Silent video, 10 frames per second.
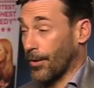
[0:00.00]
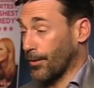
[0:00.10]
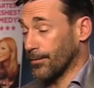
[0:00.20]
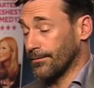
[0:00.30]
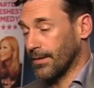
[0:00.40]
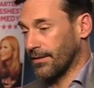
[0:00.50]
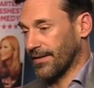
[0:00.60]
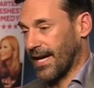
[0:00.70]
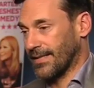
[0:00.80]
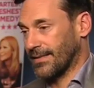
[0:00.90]
No. In
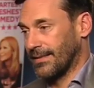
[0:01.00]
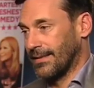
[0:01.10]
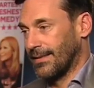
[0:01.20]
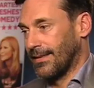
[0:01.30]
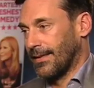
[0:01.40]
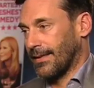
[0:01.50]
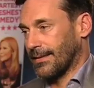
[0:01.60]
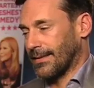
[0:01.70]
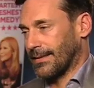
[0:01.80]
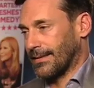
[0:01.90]
fact,
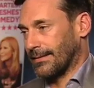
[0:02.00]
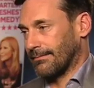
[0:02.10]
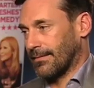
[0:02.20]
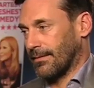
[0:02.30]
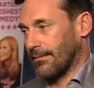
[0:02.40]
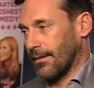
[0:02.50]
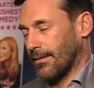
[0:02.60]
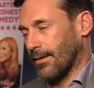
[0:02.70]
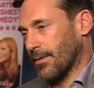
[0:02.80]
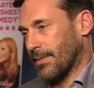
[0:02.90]

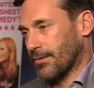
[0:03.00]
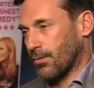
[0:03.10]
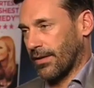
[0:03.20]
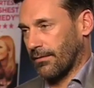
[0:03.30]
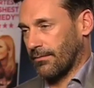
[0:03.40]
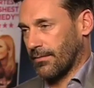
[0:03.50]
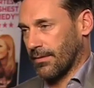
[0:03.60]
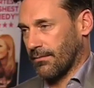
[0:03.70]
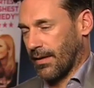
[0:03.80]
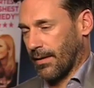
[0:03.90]
you know, the best way to
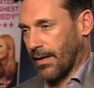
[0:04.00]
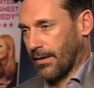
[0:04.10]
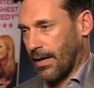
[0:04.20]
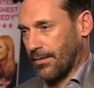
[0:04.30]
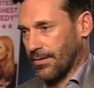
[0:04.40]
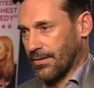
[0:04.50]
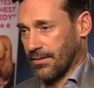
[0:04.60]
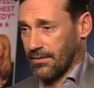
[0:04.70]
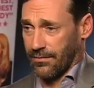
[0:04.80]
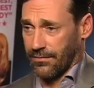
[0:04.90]
think about characters
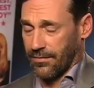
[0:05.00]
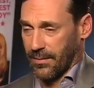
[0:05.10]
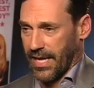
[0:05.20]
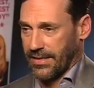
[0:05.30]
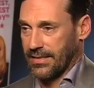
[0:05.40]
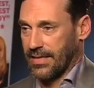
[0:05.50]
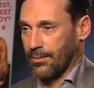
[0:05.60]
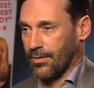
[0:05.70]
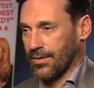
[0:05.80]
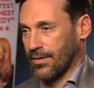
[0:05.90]
is, from an acting
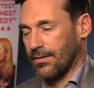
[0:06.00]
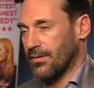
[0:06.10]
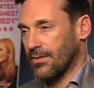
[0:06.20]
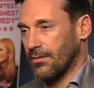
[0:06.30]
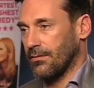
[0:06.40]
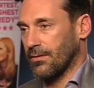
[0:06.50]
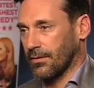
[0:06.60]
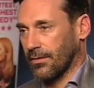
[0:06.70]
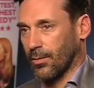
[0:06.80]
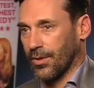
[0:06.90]
standpoint, is you
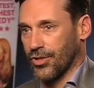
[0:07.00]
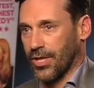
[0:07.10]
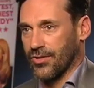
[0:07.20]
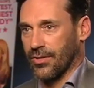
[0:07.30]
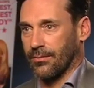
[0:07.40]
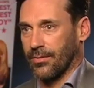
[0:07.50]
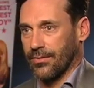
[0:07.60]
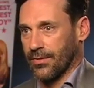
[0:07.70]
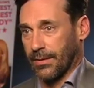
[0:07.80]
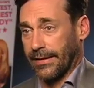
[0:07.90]
don't ever want to judge them.
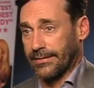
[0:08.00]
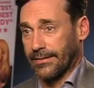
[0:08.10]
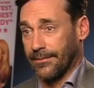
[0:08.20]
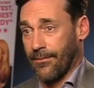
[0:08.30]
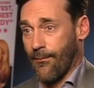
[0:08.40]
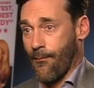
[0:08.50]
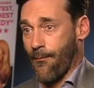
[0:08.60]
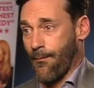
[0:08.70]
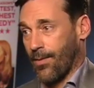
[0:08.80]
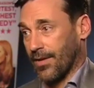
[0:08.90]
You're just playing them.
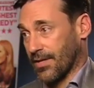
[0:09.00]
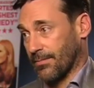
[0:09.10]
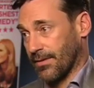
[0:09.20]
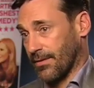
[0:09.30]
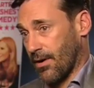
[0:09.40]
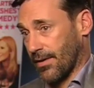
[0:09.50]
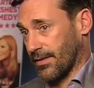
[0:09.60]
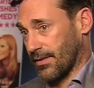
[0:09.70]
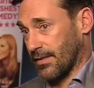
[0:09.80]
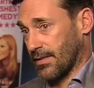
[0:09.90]
Mm. It's up to the
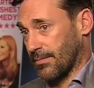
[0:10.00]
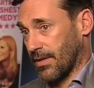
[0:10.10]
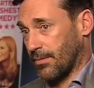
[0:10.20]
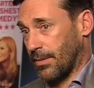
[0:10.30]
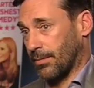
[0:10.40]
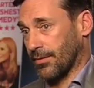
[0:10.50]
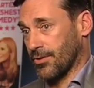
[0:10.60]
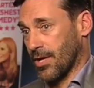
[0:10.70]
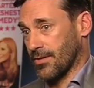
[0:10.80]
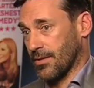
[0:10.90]
audience, and it's up to other people to
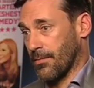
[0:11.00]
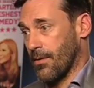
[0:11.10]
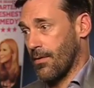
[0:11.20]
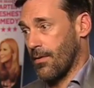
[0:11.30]
judge them.